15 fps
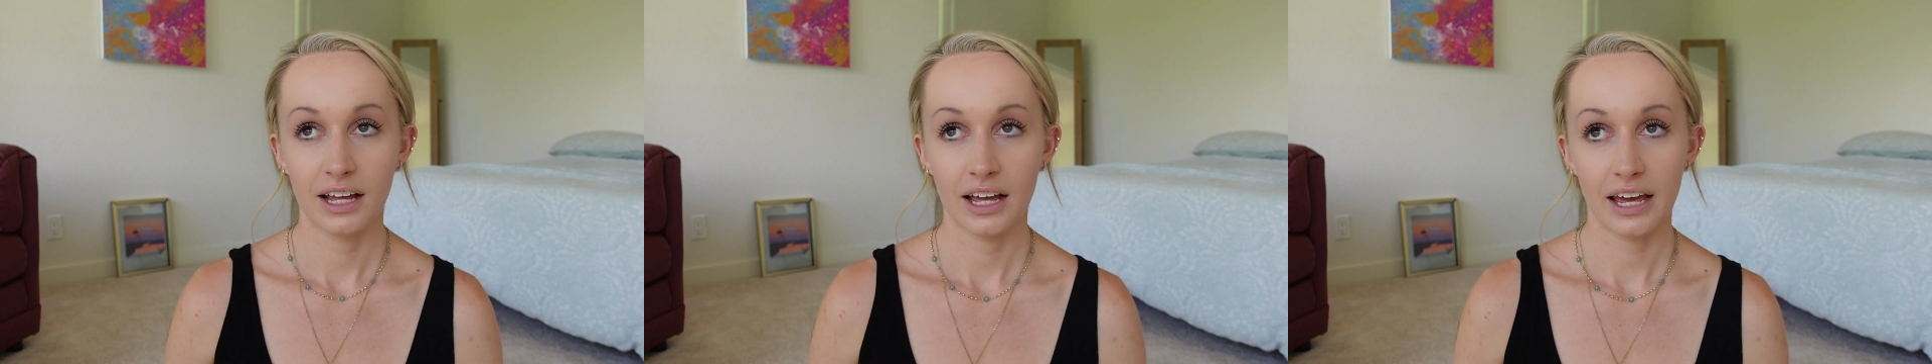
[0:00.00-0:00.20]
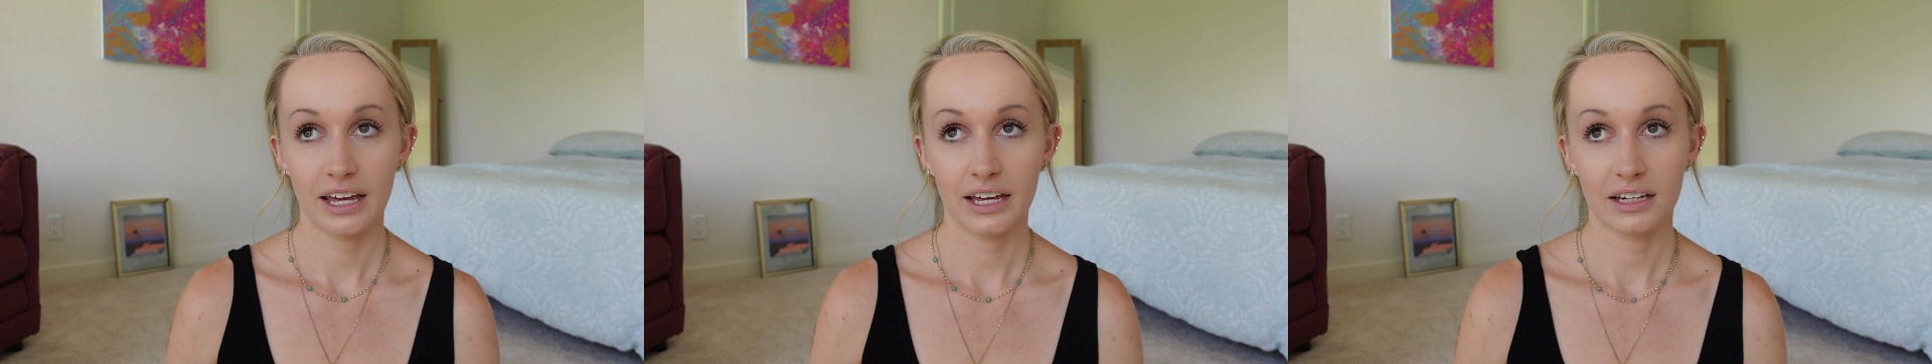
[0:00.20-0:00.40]

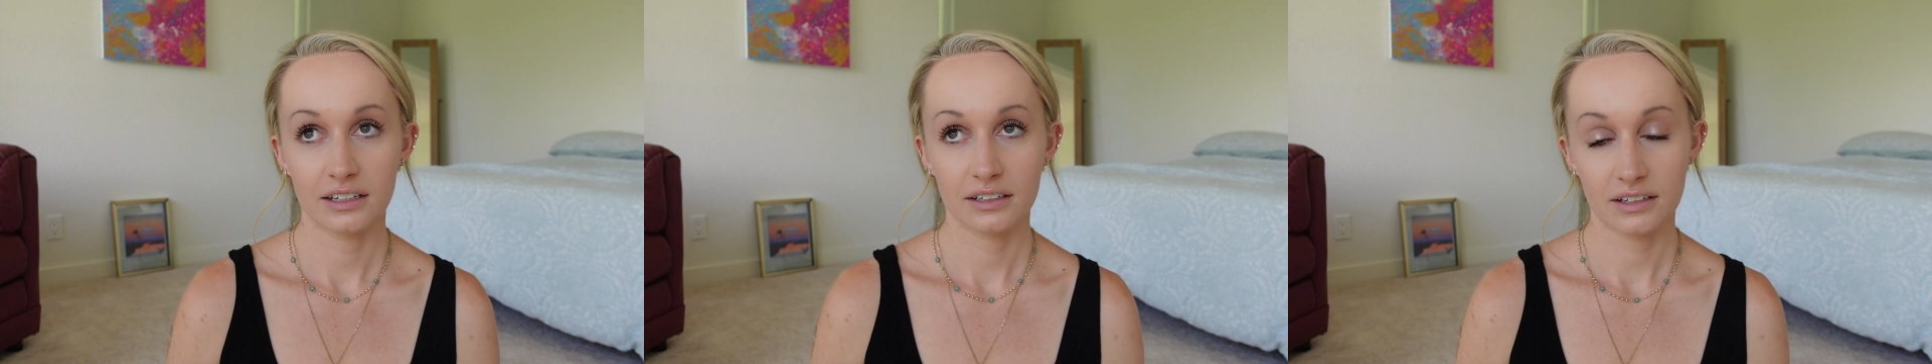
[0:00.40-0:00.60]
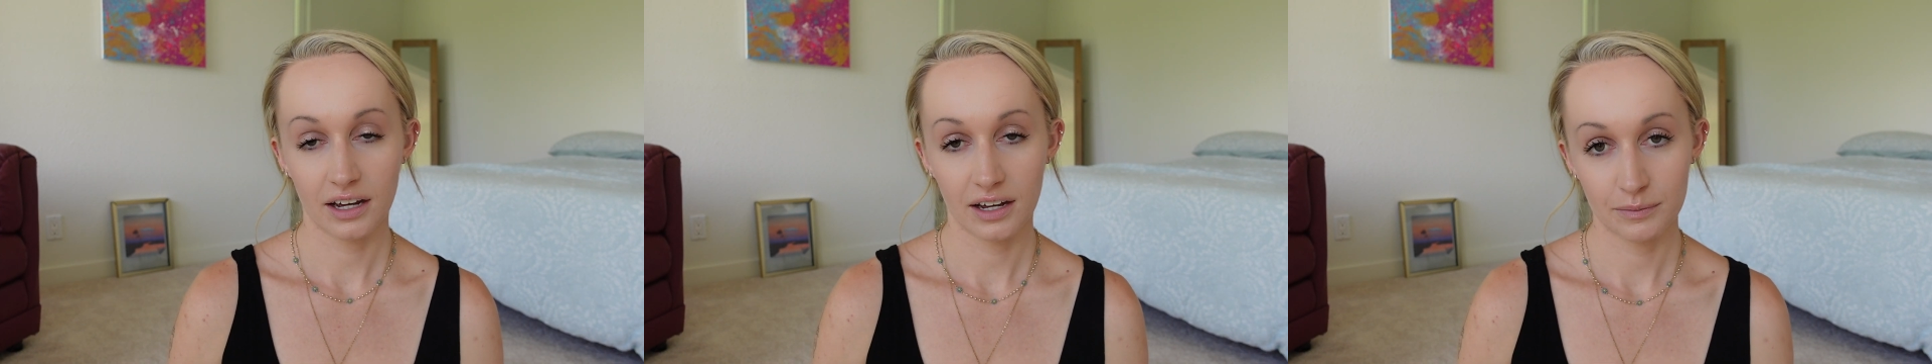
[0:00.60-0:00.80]

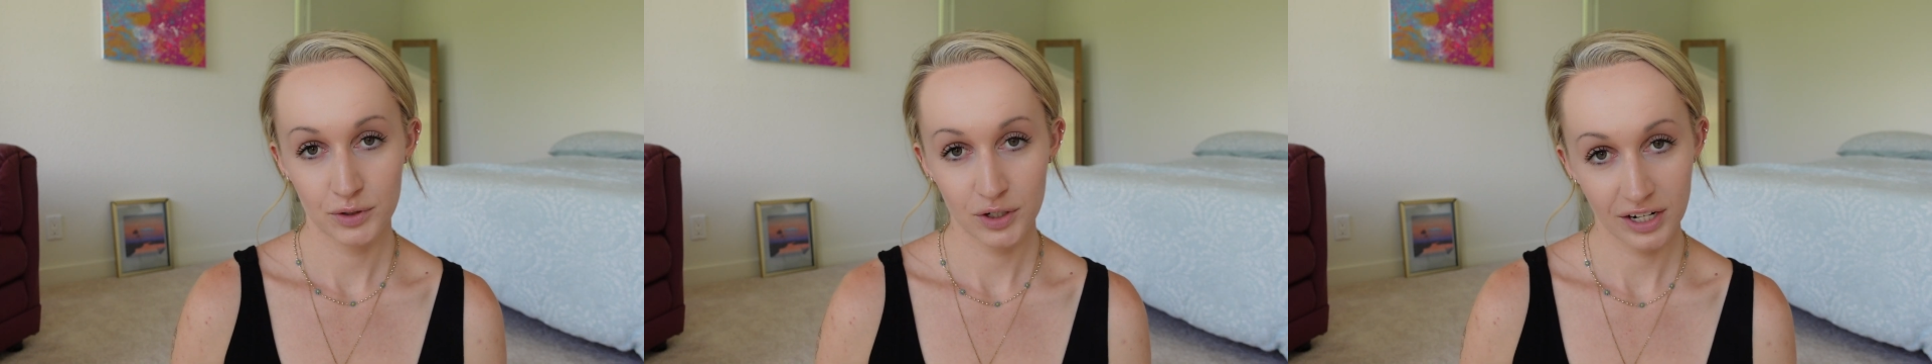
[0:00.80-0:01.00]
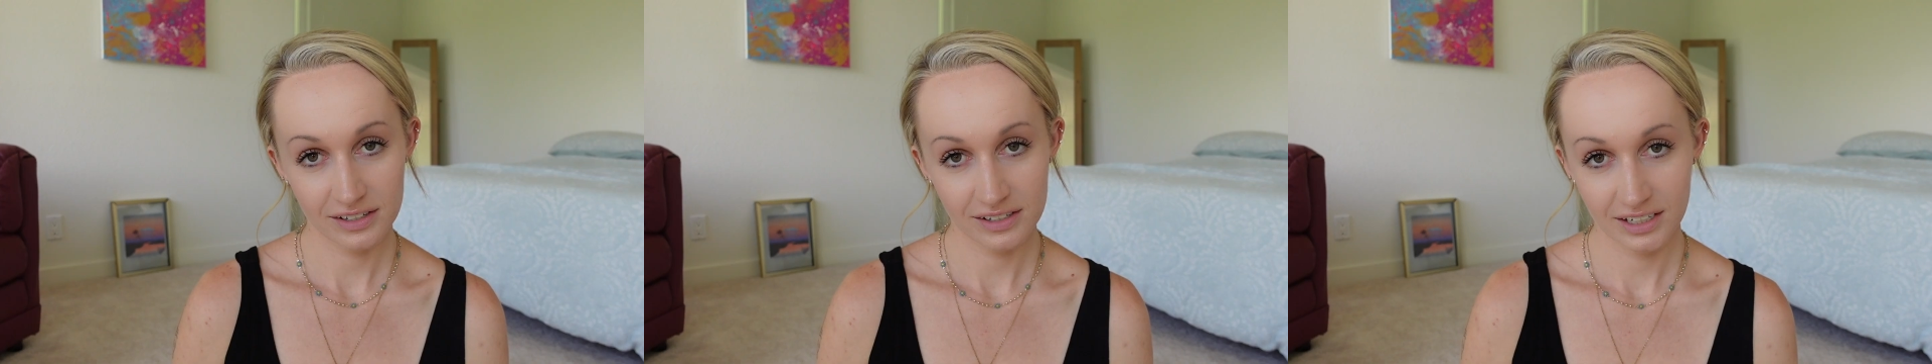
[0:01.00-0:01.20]
And I'm
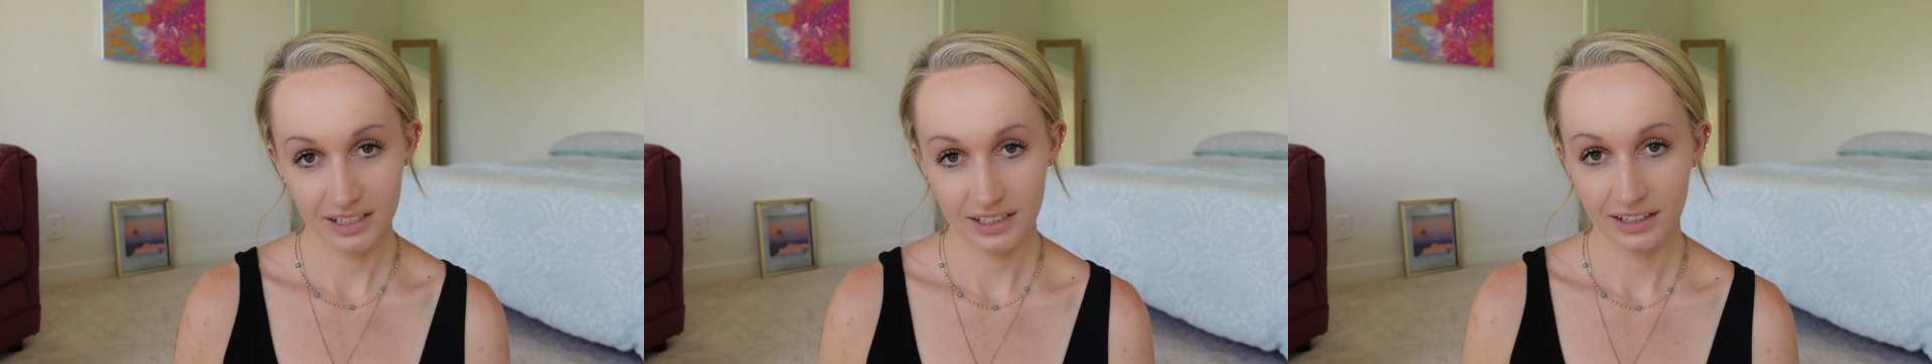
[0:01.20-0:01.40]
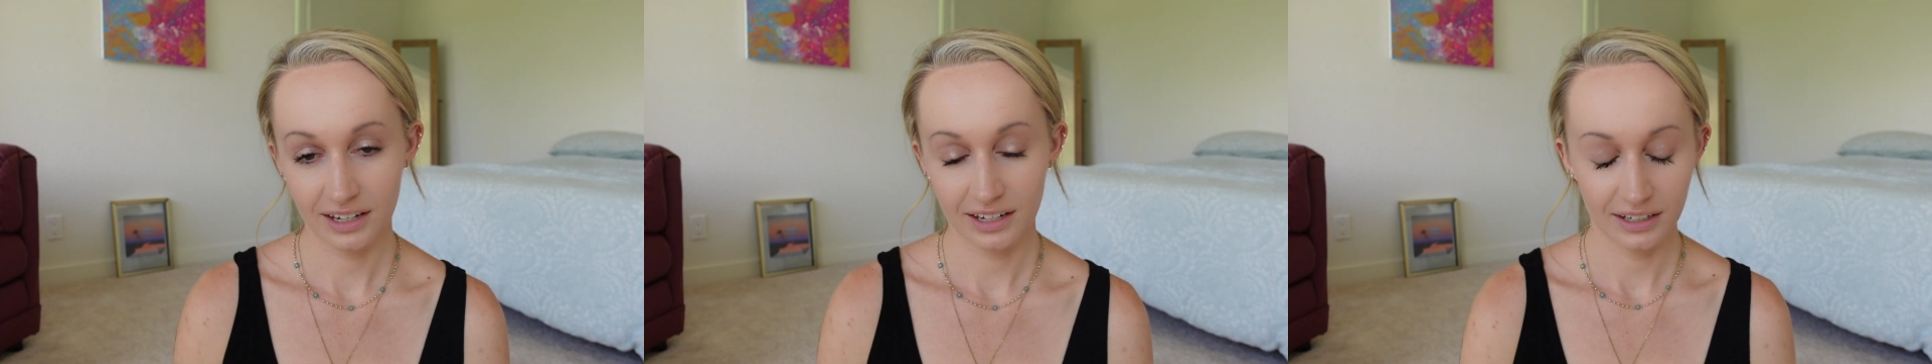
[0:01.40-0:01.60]

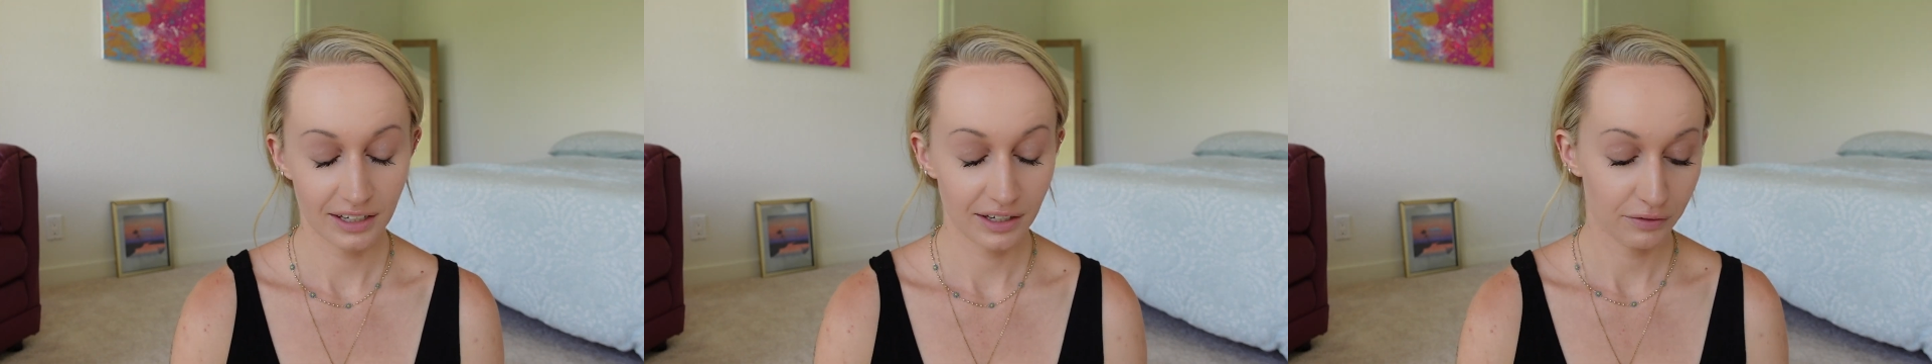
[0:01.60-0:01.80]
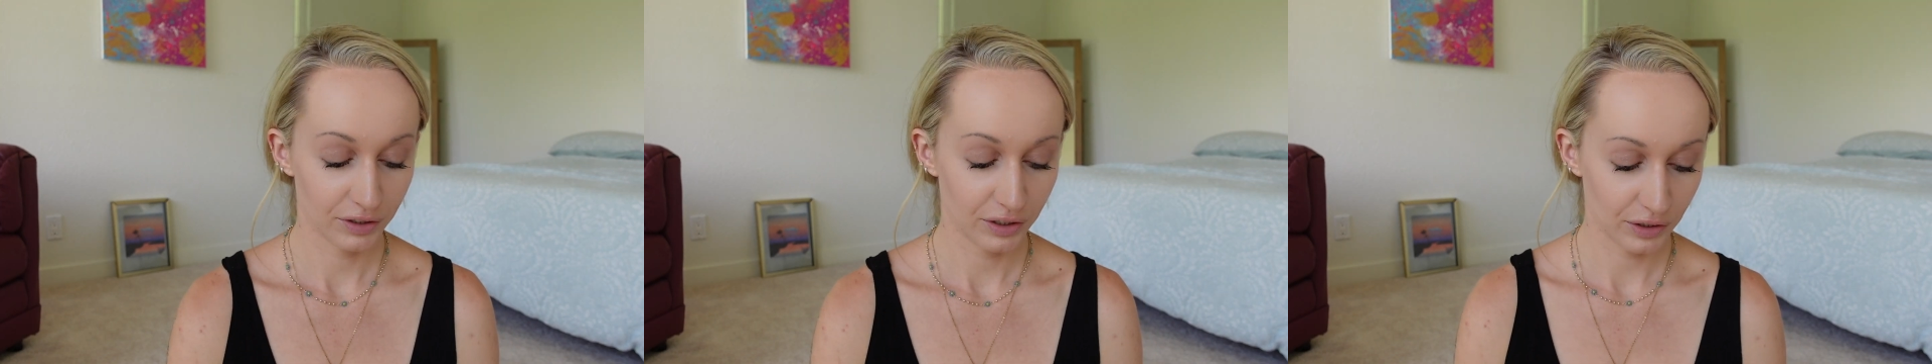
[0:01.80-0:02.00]
trusting that
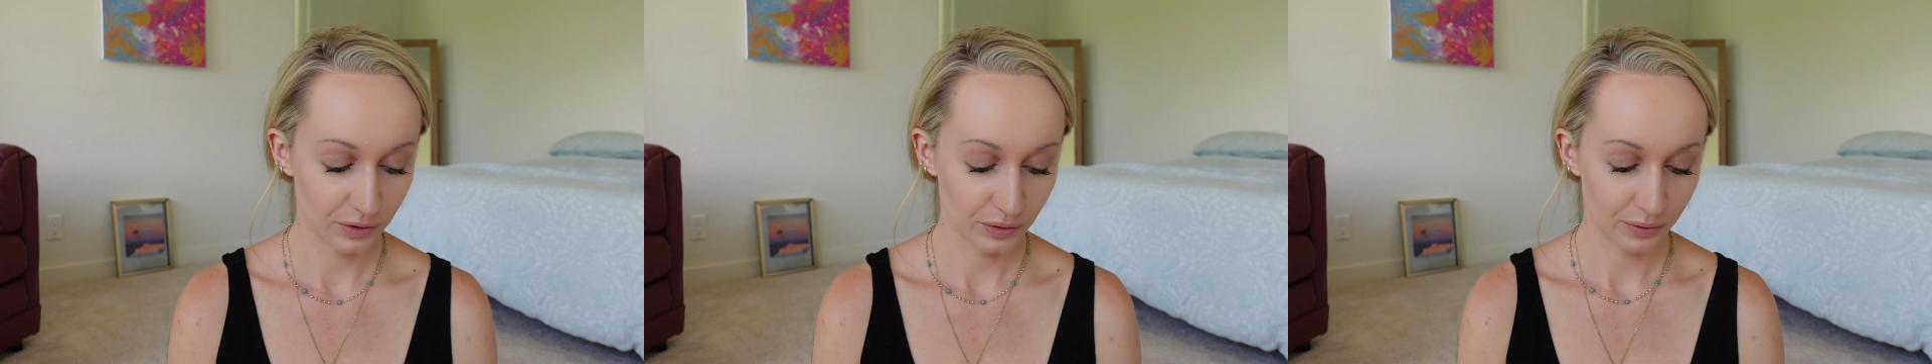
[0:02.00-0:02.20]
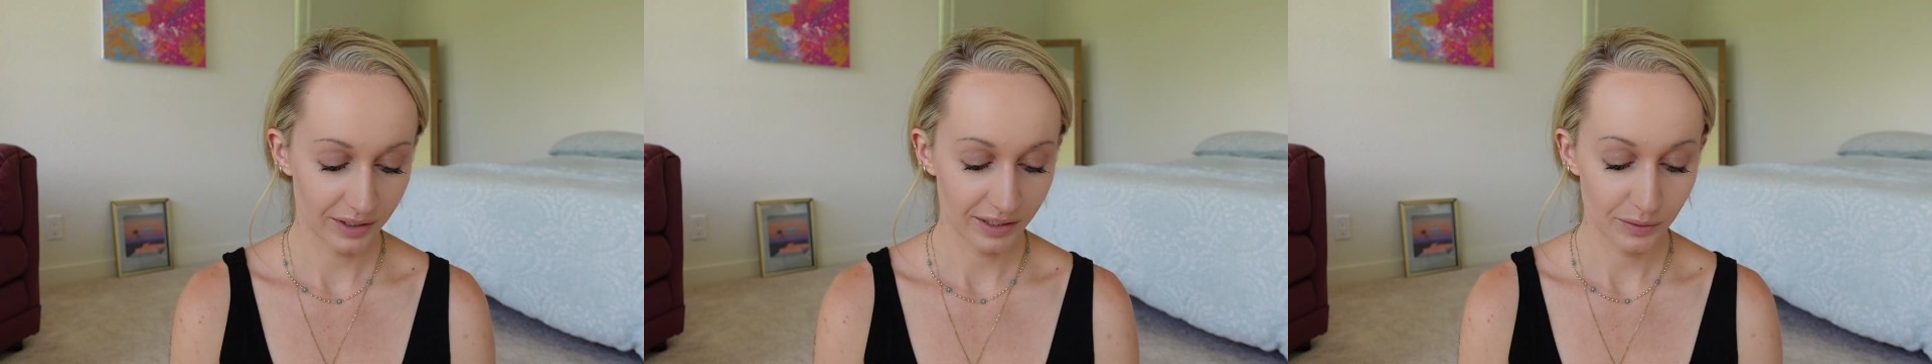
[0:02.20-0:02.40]
if
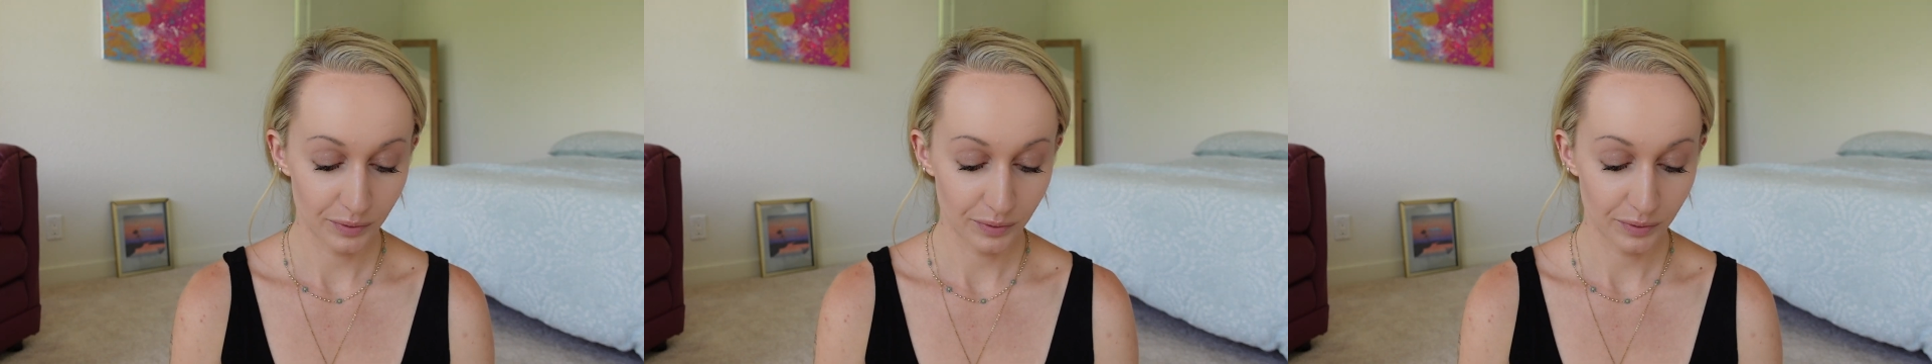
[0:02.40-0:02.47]
you